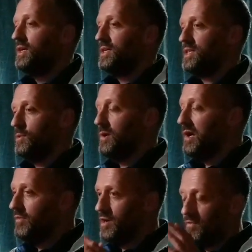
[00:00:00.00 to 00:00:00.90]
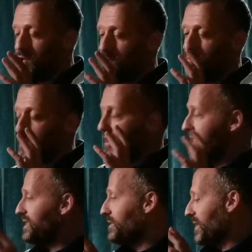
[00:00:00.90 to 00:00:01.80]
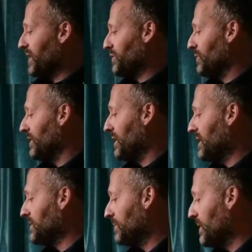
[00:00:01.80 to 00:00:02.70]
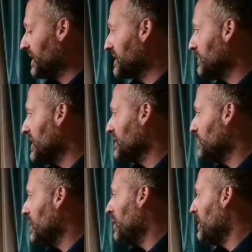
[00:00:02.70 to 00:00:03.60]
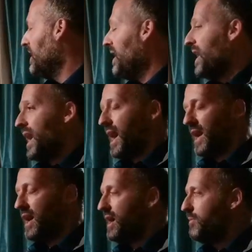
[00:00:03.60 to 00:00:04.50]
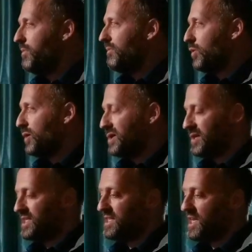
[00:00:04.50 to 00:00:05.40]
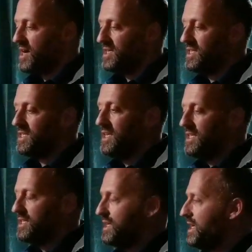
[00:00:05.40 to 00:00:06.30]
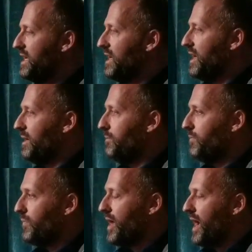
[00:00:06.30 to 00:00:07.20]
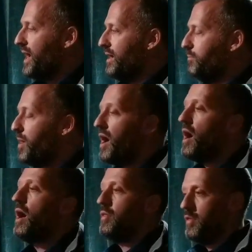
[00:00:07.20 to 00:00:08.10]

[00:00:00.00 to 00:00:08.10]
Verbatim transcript: So wherever your focal point is, you make sure that there's the biggest amount of. And I'm more interested as an artist is in a a path